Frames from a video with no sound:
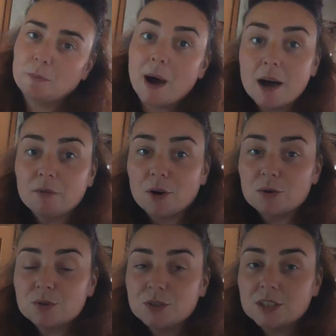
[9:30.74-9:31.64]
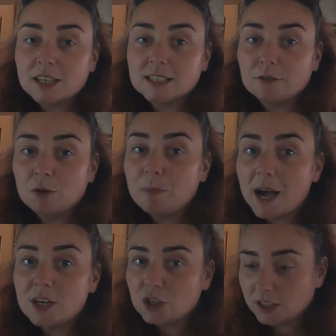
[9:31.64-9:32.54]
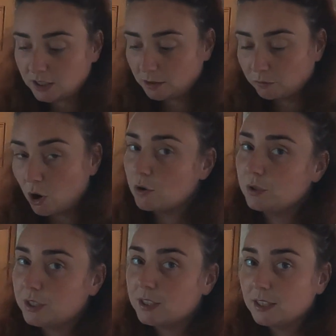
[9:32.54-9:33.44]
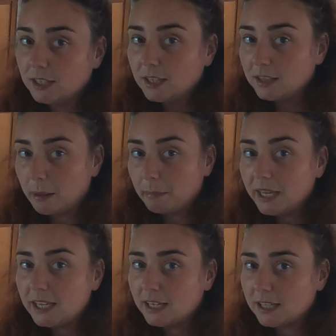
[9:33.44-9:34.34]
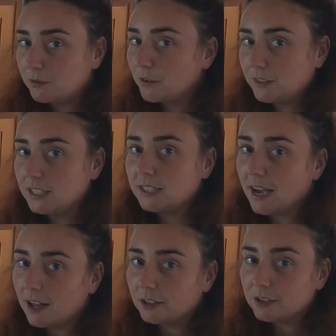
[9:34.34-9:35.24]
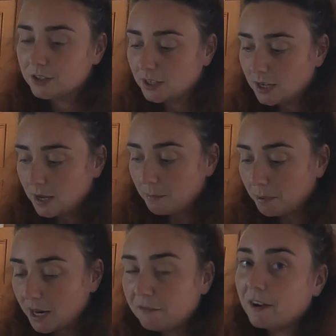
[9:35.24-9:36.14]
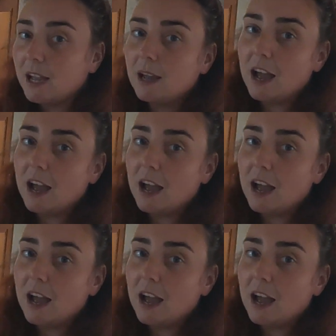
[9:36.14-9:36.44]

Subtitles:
for pot roast, because if you buy just the roast, the meat, it's $15. But if